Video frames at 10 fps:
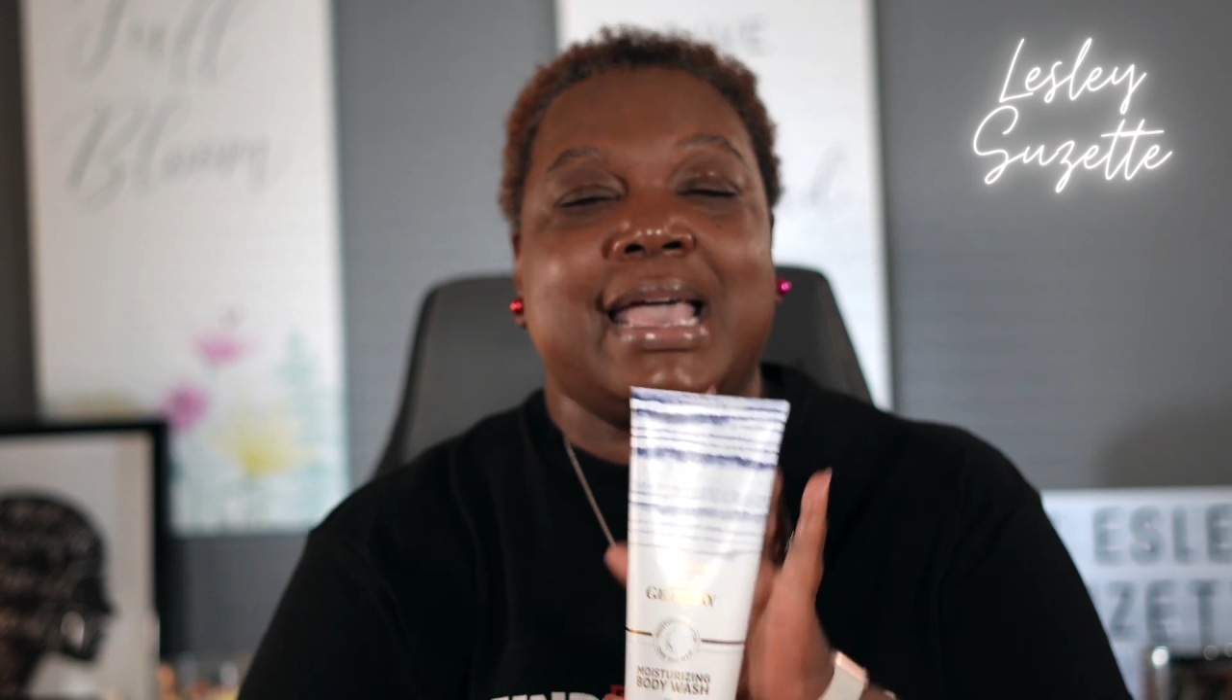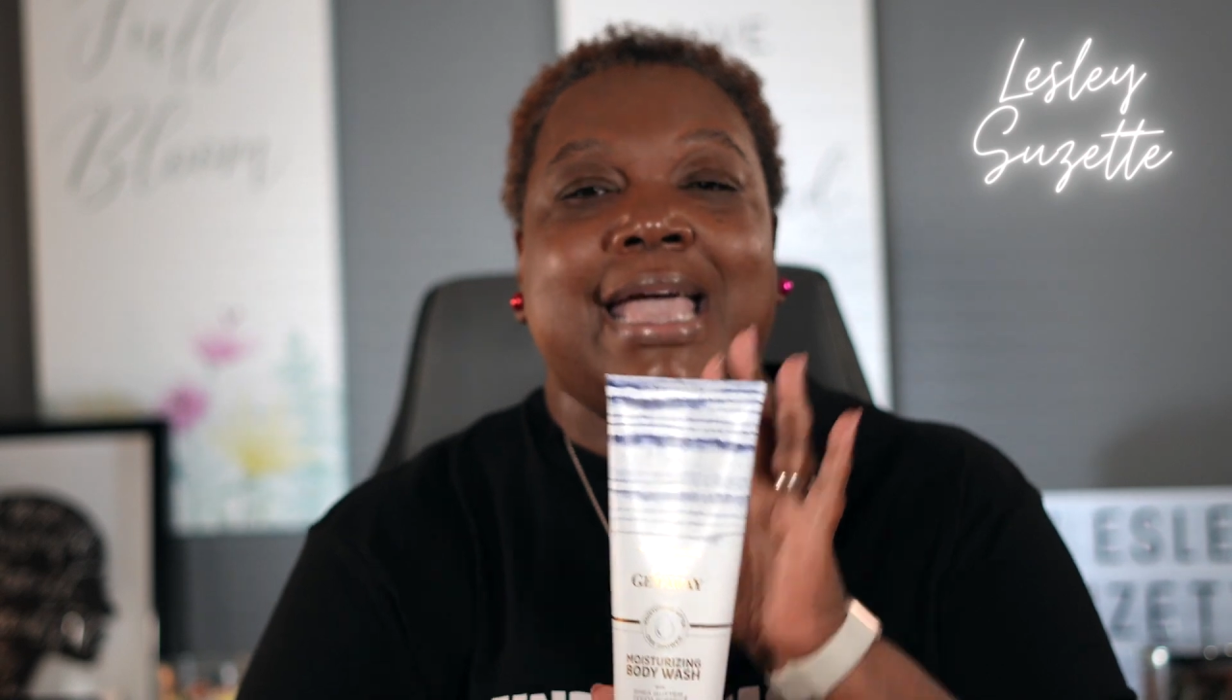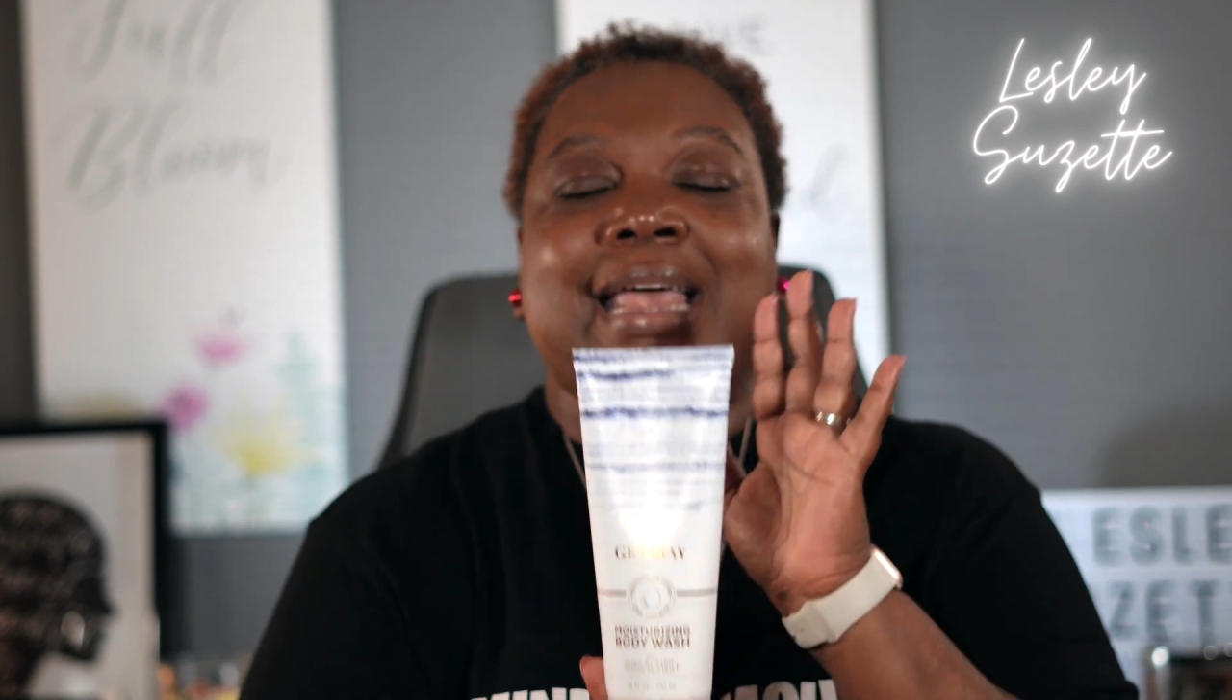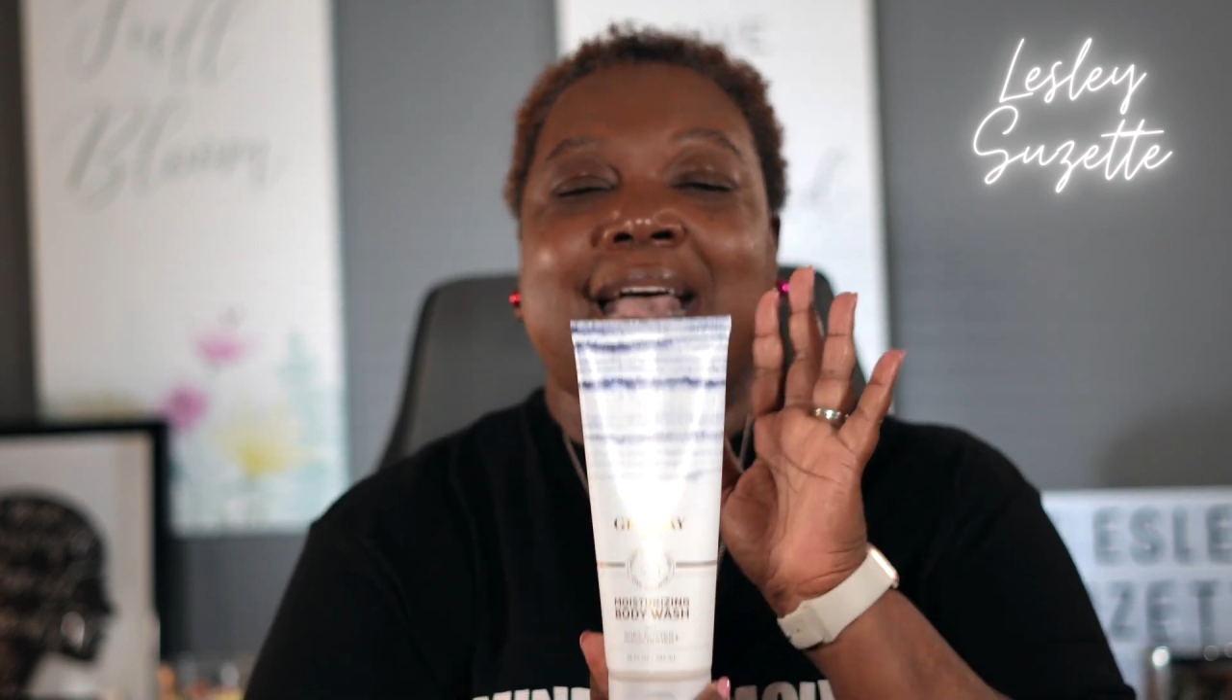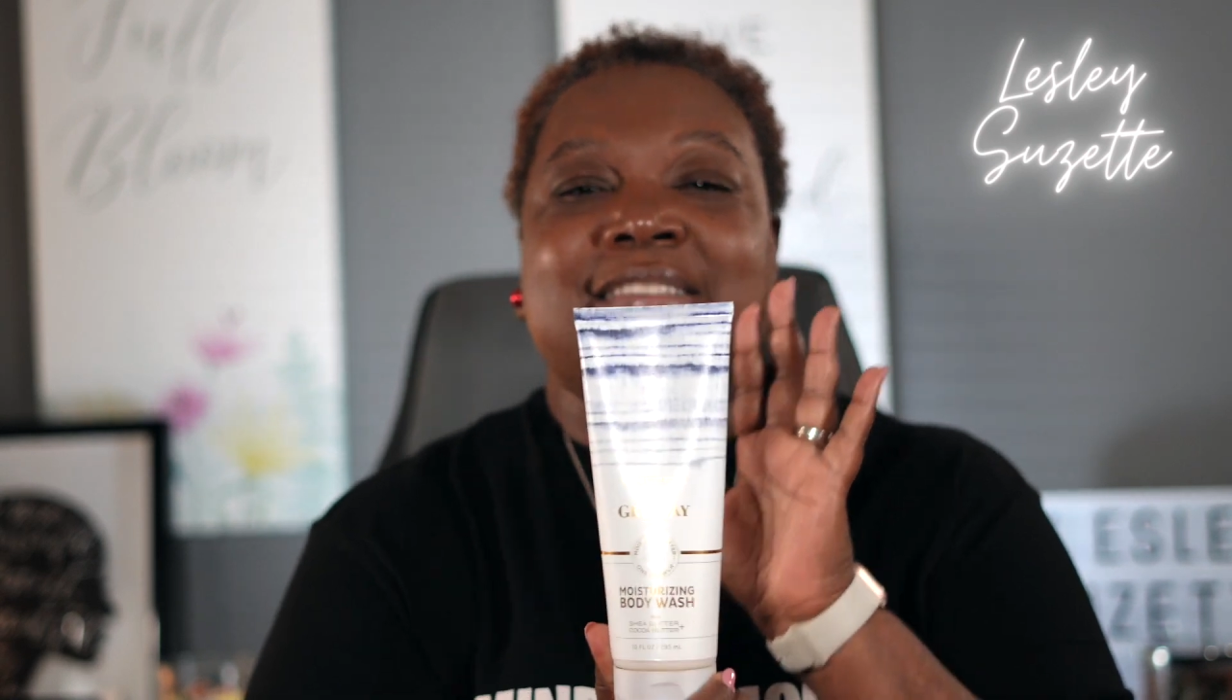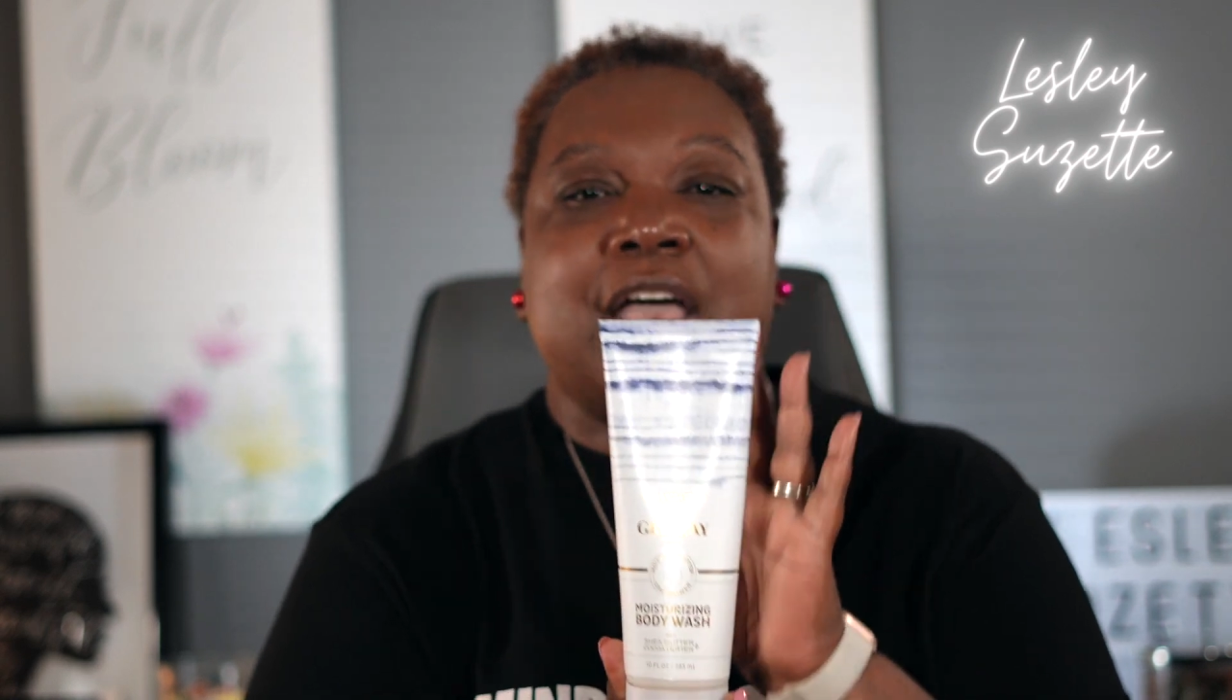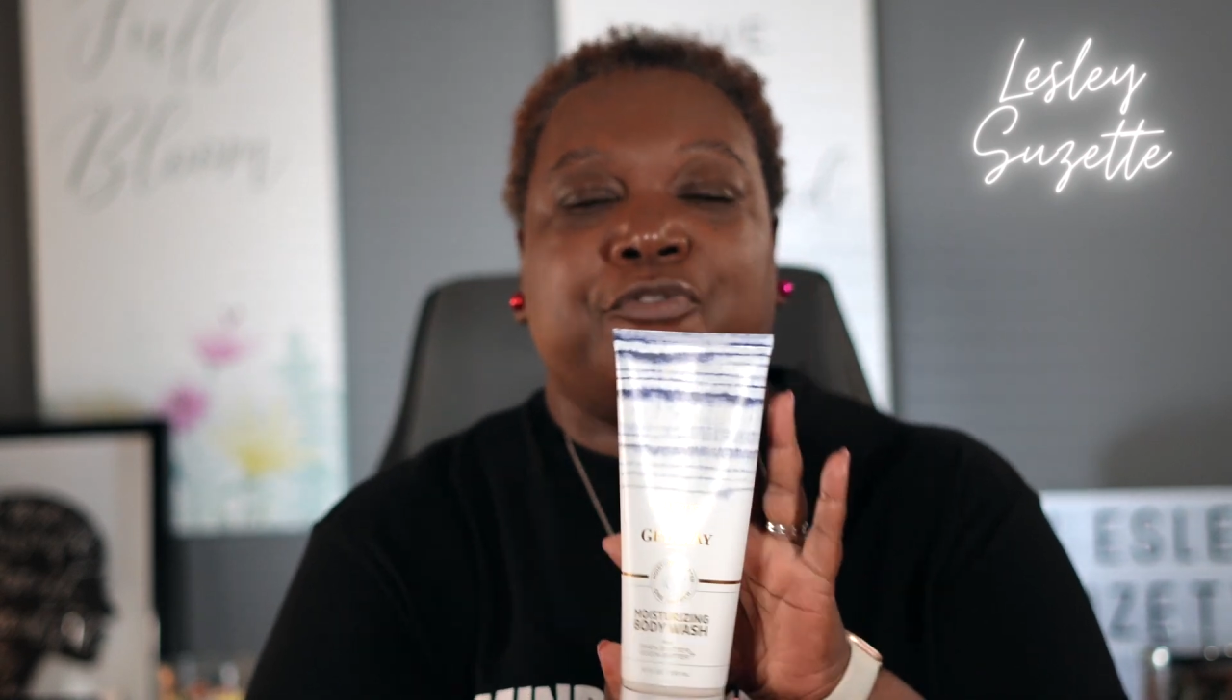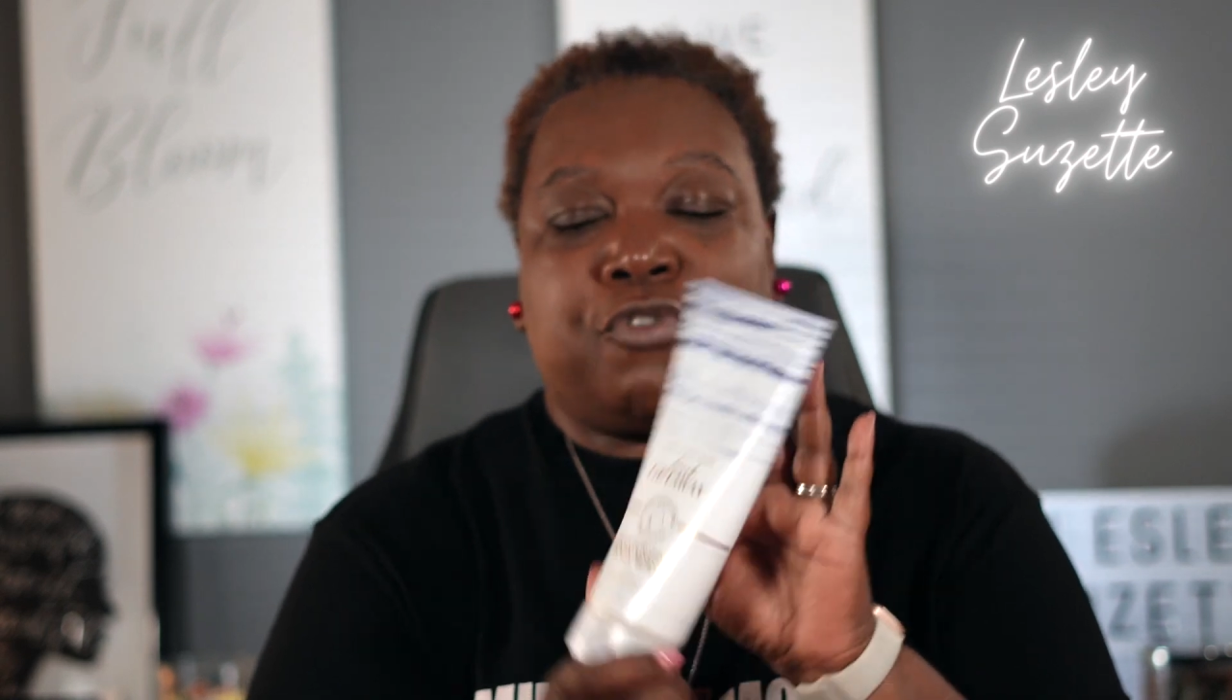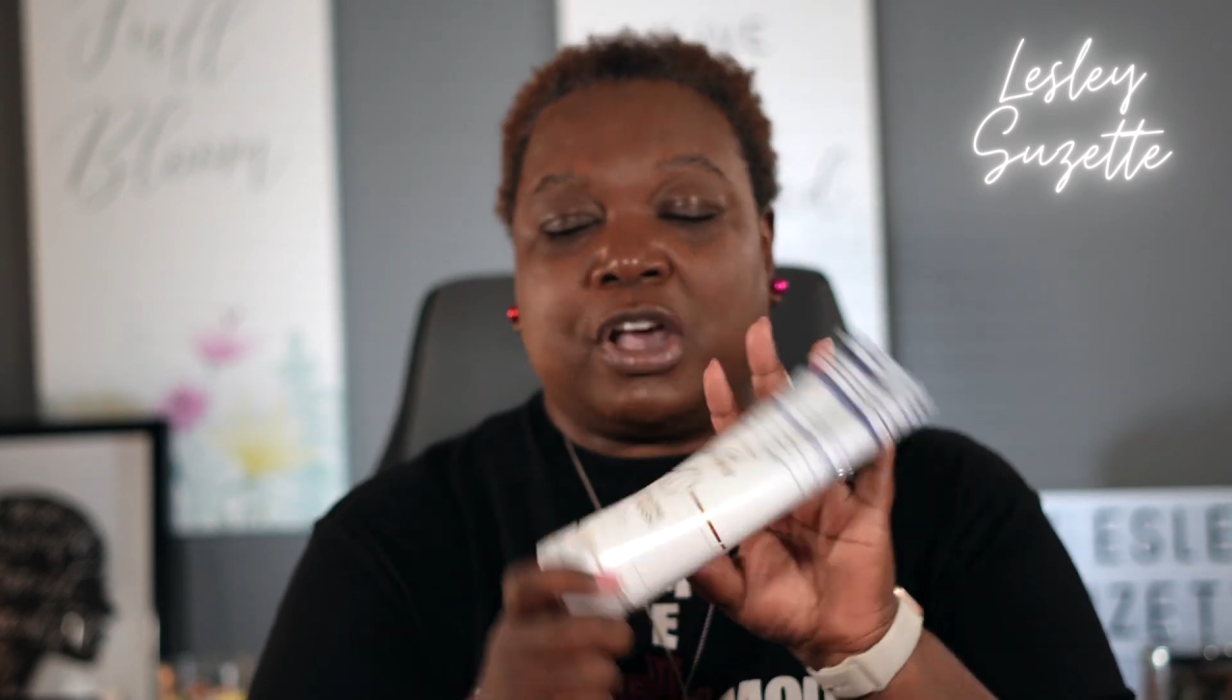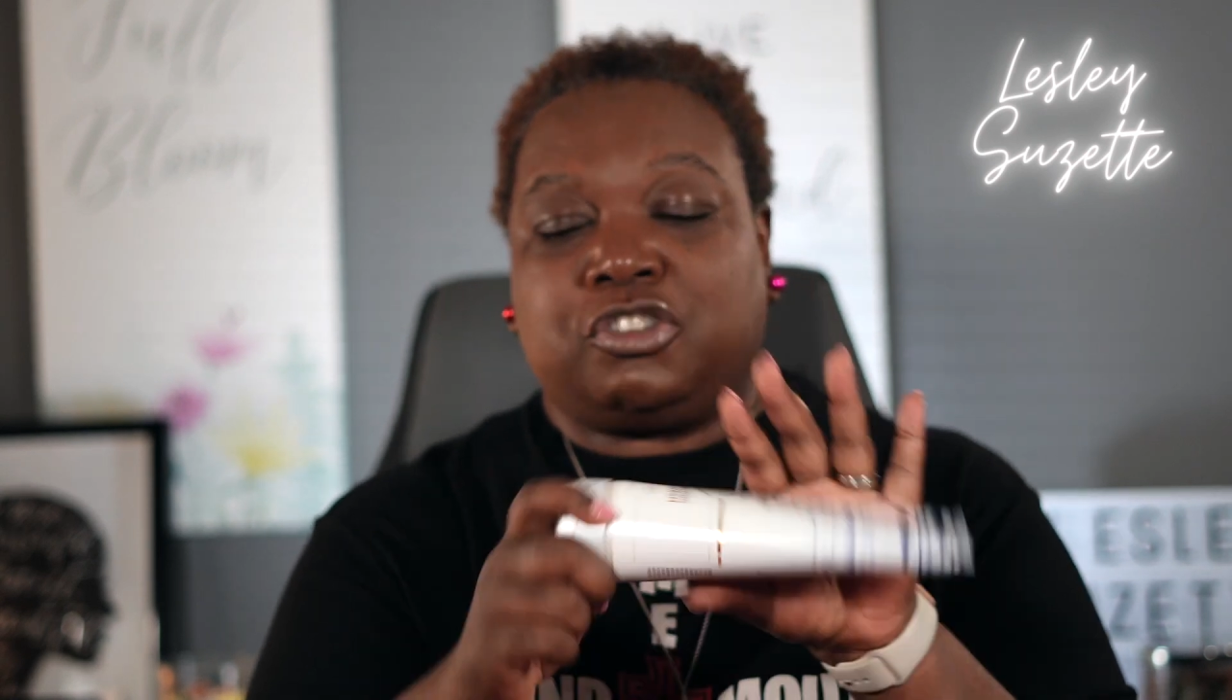and it has
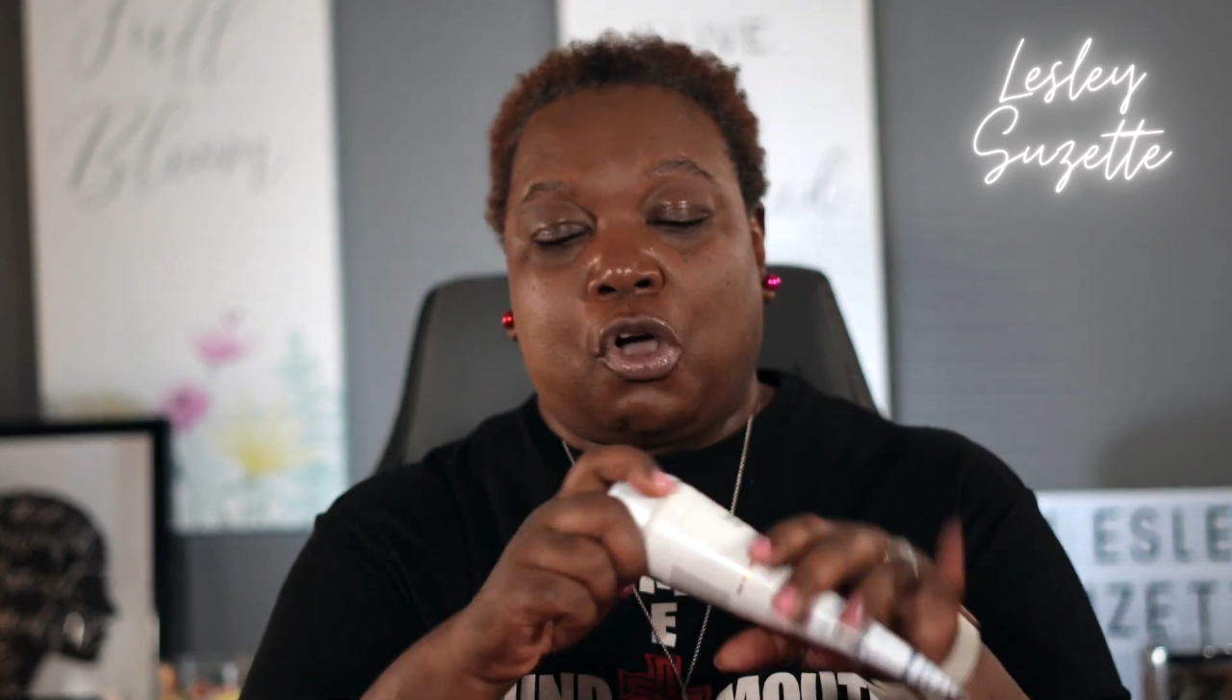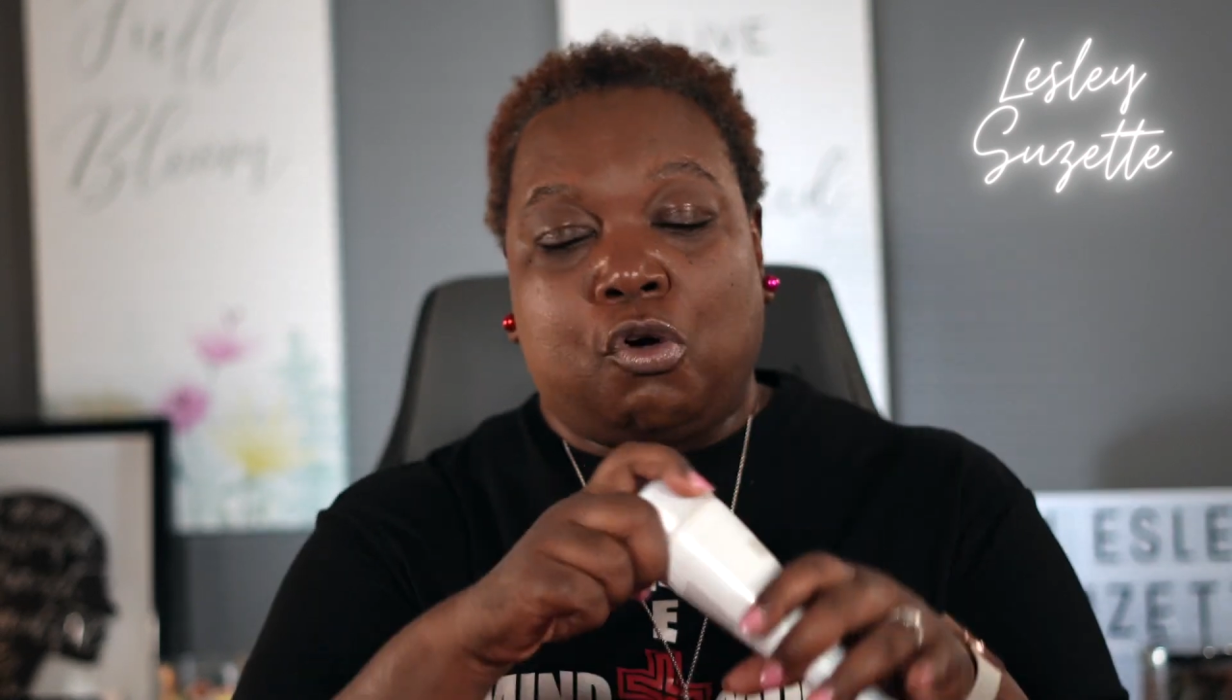that fresh